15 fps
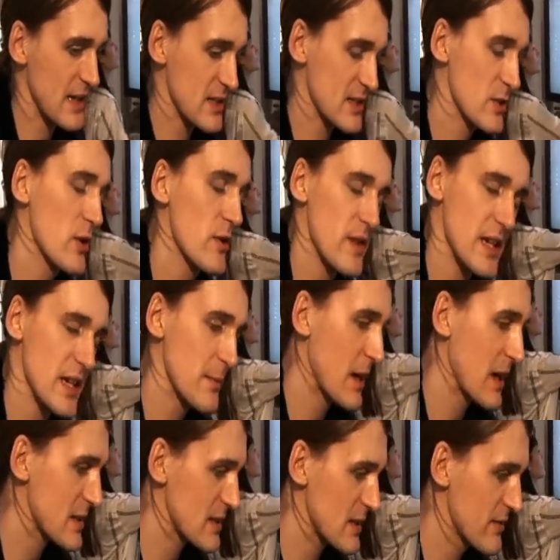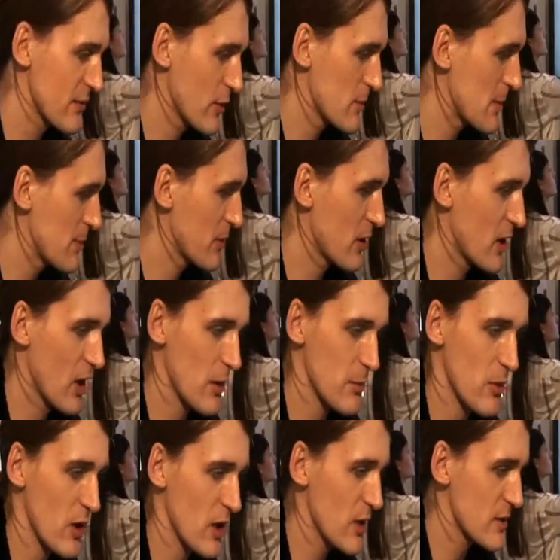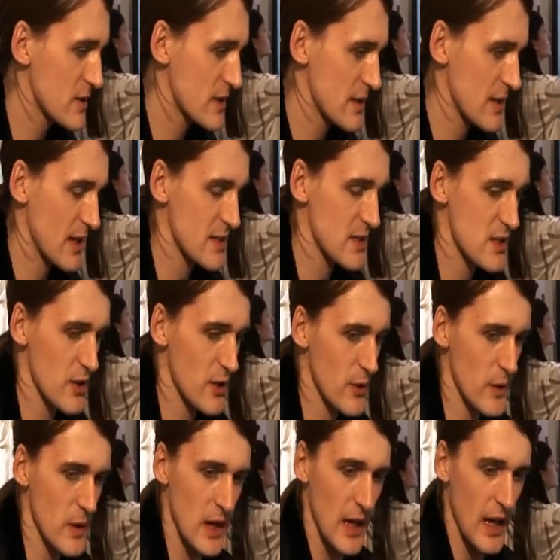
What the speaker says: sort of like a magazine format, but a lot more loose than that. So